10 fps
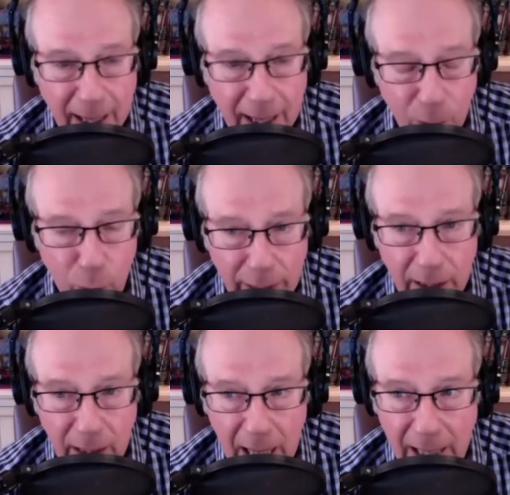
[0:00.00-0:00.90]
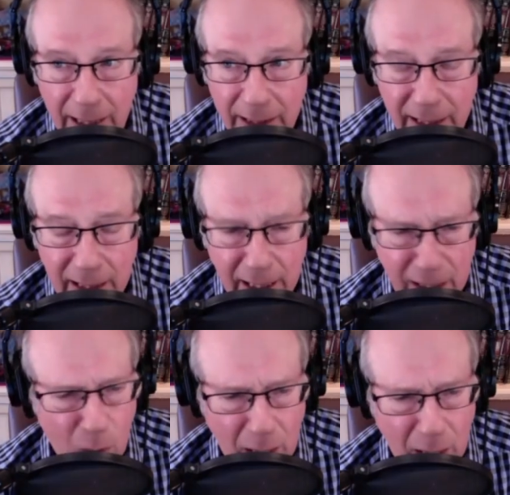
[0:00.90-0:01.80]
to read a lot and think like,
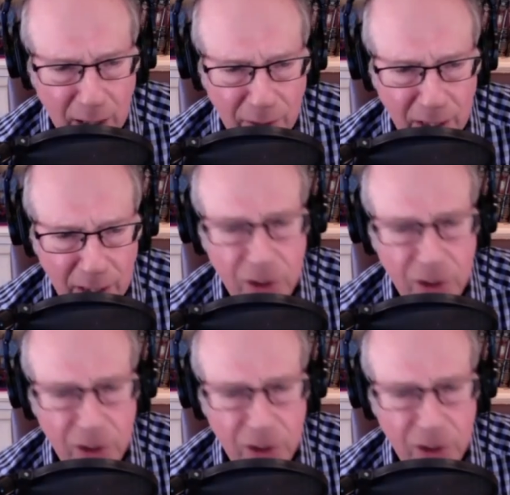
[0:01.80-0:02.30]
oh, I love this.